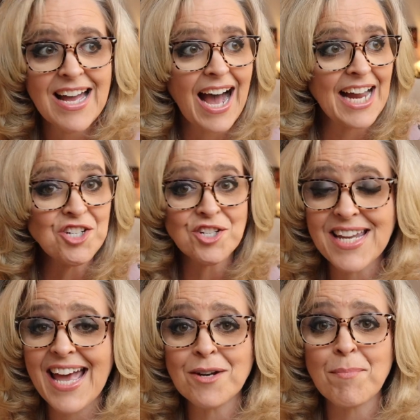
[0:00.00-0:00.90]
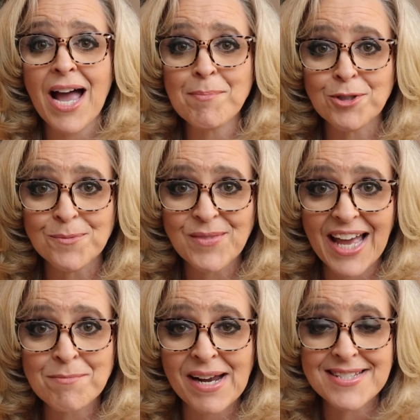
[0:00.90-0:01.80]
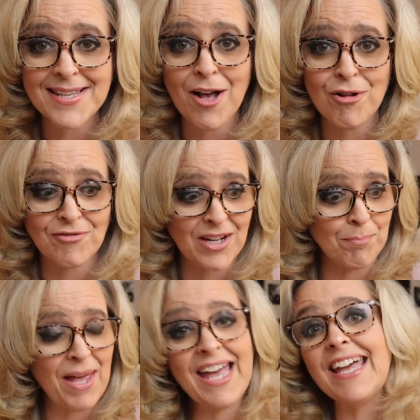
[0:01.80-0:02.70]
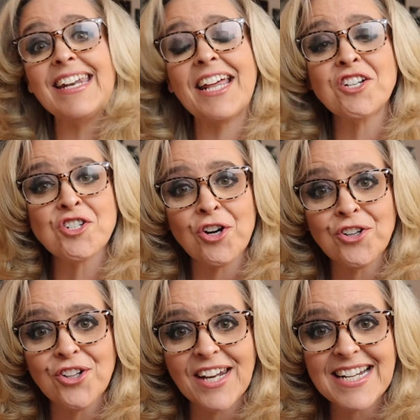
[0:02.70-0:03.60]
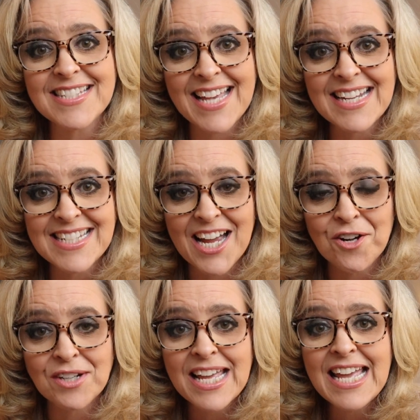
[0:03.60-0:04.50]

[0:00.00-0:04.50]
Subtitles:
I had a Bible and myself and a pen and a journal, and I sat down